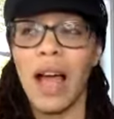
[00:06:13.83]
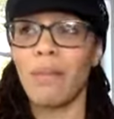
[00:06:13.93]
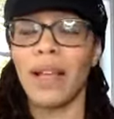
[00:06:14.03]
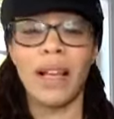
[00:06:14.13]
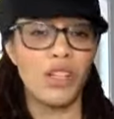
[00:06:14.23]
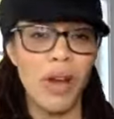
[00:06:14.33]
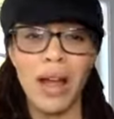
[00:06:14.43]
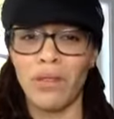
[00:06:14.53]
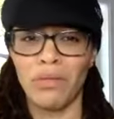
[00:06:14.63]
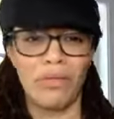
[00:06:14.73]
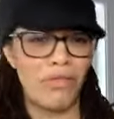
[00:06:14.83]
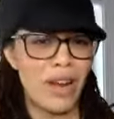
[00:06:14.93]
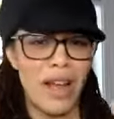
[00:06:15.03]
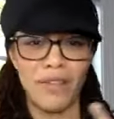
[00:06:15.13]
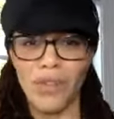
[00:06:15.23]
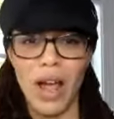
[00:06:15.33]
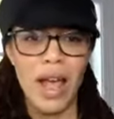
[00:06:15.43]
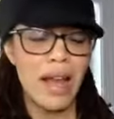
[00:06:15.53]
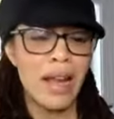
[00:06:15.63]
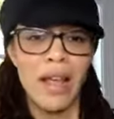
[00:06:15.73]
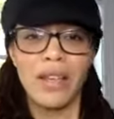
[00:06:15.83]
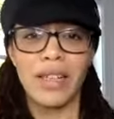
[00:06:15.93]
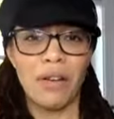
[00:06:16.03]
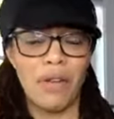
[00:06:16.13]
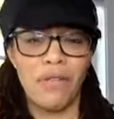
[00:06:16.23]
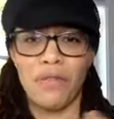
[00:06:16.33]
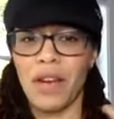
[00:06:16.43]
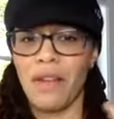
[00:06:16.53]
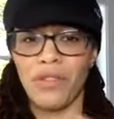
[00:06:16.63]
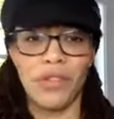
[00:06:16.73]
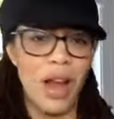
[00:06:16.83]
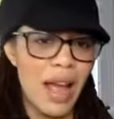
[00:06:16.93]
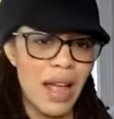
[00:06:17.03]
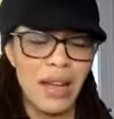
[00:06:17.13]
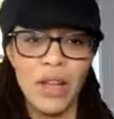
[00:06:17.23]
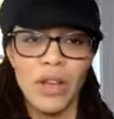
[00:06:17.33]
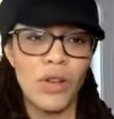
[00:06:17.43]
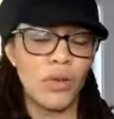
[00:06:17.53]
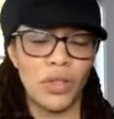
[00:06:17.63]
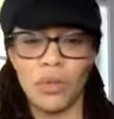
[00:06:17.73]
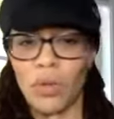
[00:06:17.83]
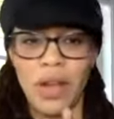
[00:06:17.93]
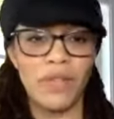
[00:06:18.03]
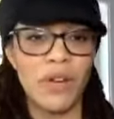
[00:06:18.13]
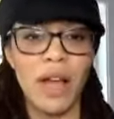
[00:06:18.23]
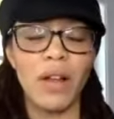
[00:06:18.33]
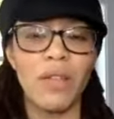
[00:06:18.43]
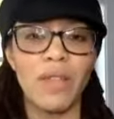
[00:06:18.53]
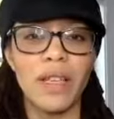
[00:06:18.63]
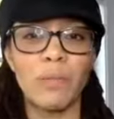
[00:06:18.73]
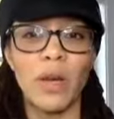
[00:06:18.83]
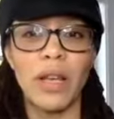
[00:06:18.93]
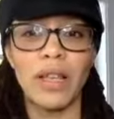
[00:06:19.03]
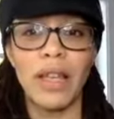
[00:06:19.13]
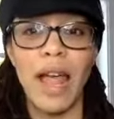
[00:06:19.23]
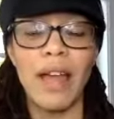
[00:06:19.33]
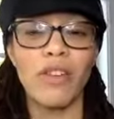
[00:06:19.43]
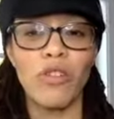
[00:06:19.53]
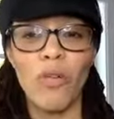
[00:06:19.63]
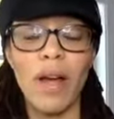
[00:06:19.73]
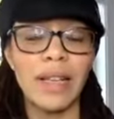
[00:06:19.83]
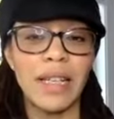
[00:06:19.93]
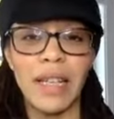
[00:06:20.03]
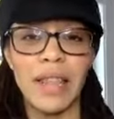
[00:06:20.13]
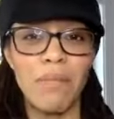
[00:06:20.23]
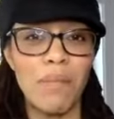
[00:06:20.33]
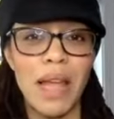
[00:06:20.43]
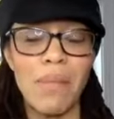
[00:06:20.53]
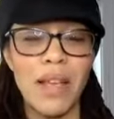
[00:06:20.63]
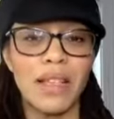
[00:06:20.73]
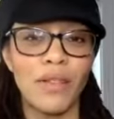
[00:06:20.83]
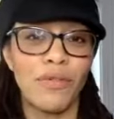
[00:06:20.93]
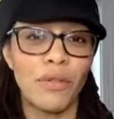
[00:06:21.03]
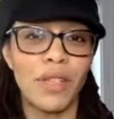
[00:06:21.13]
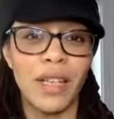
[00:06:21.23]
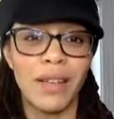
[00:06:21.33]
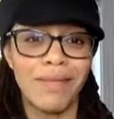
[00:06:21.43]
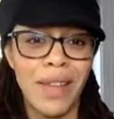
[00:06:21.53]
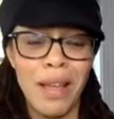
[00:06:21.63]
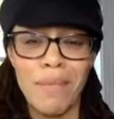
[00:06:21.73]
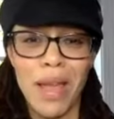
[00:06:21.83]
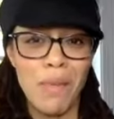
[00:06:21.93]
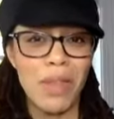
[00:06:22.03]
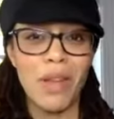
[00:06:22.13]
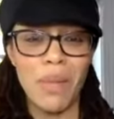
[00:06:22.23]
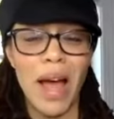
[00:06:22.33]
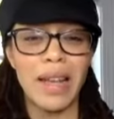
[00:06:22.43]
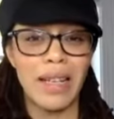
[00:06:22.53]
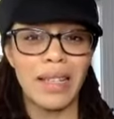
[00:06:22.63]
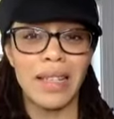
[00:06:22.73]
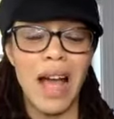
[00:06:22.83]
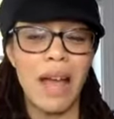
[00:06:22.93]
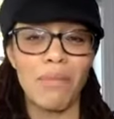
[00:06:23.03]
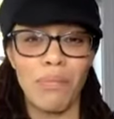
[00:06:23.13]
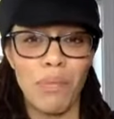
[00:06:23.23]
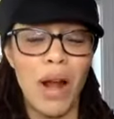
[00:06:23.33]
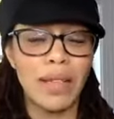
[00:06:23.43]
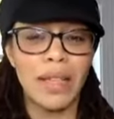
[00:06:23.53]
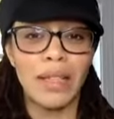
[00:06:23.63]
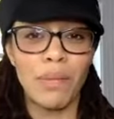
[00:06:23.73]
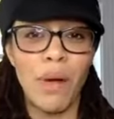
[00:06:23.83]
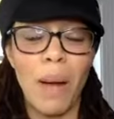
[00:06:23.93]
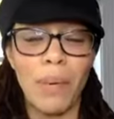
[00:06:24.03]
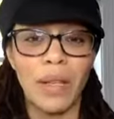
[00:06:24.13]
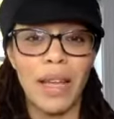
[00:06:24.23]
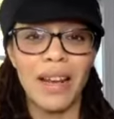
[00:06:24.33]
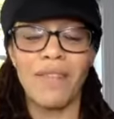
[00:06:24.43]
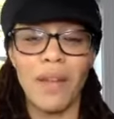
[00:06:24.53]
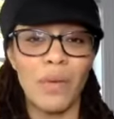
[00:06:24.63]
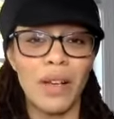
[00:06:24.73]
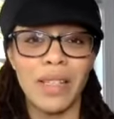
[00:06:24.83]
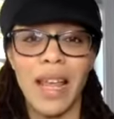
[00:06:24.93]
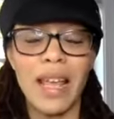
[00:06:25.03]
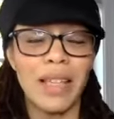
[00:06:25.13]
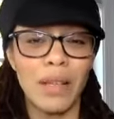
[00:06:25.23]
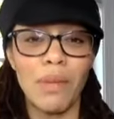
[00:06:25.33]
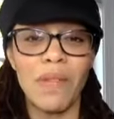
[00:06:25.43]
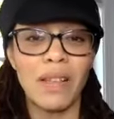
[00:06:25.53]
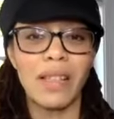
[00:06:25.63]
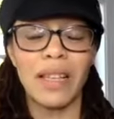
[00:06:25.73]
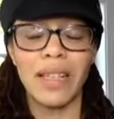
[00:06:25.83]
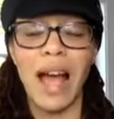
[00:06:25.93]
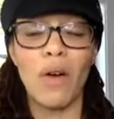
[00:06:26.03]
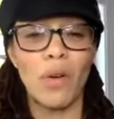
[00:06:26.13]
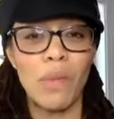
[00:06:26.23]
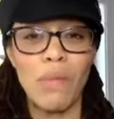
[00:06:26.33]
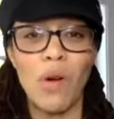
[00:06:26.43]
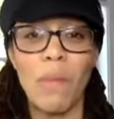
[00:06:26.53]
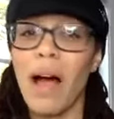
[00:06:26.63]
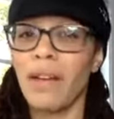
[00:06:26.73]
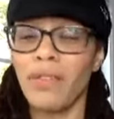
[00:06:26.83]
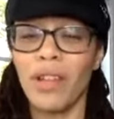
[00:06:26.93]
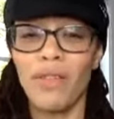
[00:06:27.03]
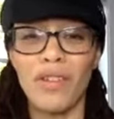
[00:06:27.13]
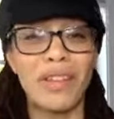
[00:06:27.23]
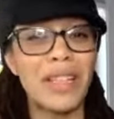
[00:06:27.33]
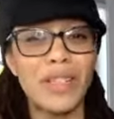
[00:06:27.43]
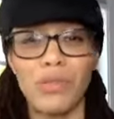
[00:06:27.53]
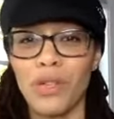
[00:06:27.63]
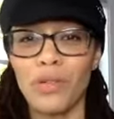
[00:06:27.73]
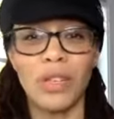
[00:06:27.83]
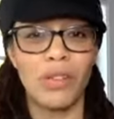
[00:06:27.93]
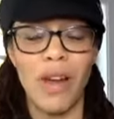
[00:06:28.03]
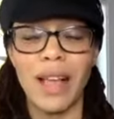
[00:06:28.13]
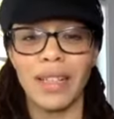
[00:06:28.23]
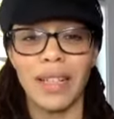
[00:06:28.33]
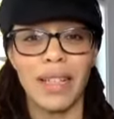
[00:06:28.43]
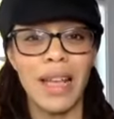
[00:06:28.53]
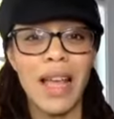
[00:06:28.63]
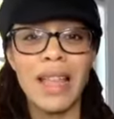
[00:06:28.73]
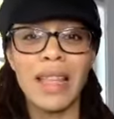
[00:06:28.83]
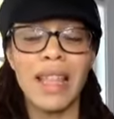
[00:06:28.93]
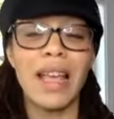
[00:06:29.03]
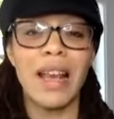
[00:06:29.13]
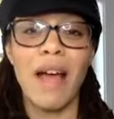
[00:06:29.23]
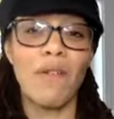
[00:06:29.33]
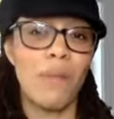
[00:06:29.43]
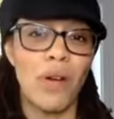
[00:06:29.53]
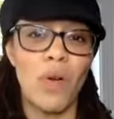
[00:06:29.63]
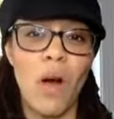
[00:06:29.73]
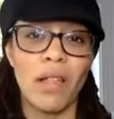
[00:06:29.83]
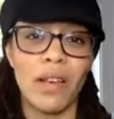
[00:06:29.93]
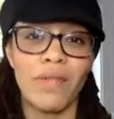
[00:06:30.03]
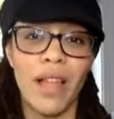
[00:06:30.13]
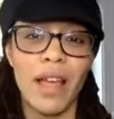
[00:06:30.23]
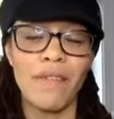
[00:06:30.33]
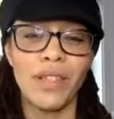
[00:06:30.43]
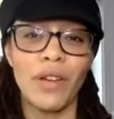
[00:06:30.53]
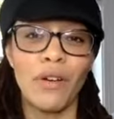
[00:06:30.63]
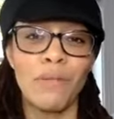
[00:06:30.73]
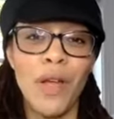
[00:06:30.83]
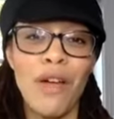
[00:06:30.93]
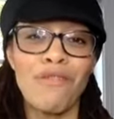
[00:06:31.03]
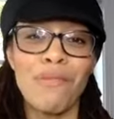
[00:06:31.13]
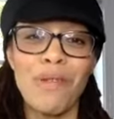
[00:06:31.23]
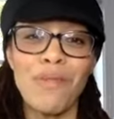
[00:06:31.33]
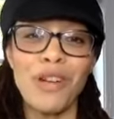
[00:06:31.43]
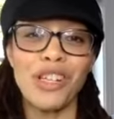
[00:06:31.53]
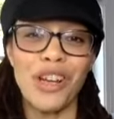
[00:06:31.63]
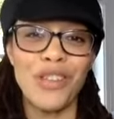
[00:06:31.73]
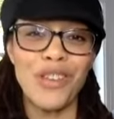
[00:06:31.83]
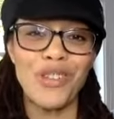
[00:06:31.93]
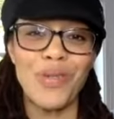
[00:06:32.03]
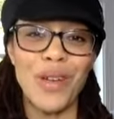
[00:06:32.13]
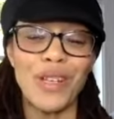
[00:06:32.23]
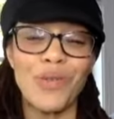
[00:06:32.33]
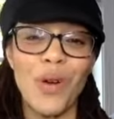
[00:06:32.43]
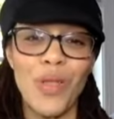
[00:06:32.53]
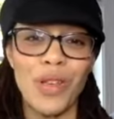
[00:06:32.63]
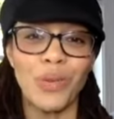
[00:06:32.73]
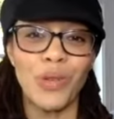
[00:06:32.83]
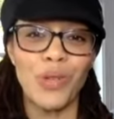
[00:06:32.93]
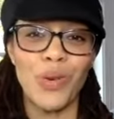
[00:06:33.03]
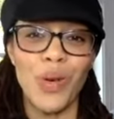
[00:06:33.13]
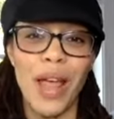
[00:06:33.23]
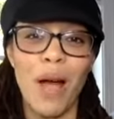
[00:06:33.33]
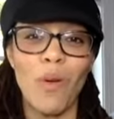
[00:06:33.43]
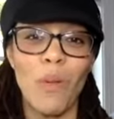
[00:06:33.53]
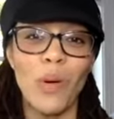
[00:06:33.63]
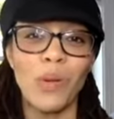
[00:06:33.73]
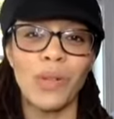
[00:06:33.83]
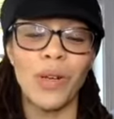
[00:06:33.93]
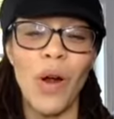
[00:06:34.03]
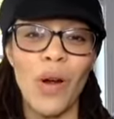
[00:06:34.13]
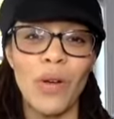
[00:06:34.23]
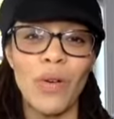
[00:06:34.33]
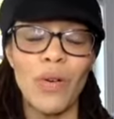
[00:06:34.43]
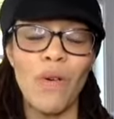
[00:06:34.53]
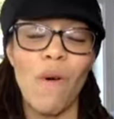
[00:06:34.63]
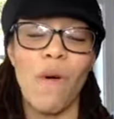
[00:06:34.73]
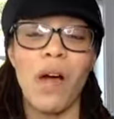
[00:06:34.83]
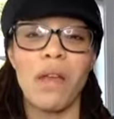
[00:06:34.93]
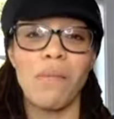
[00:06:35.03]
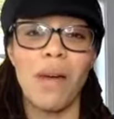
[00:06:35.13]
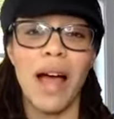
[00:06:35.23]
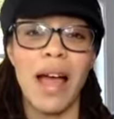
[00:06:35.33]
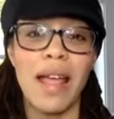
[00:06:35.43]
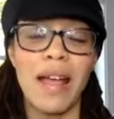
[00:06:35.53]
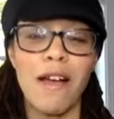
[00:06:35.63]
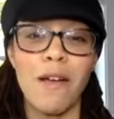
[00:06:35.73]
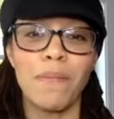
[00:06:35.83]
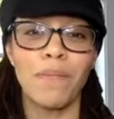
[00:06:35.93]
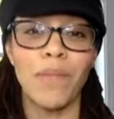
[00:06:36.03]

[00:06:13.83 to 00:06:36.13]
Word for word: I'm like, I tried gluten-free, I've tried dairy-free, I've tried no soy, I've tried all of this, but they had no idea that maybe it's a fructan. Maybe their body does not process it properly. And if they were to take some of these things out or be more mindful of it, or at least reduce it drastically, that they could have a better quality of life. So remember to share the joy, do all things with joy. I will post an article on my um,